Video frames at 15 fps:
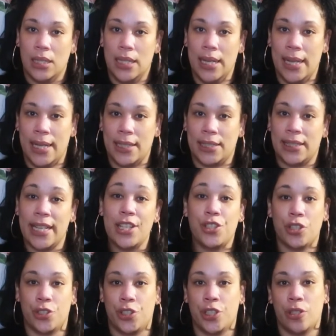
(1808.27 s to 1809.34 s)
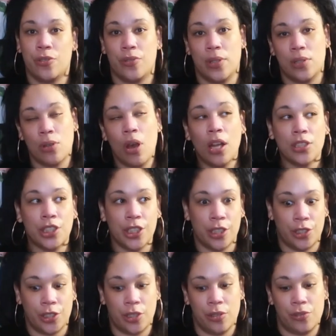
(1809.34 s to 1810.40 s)
and teach your children talk to your
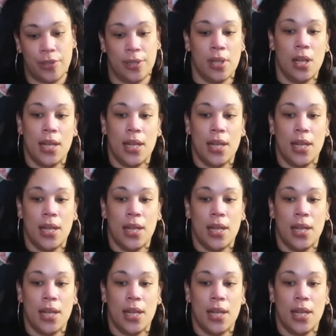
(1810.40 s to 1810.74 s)
children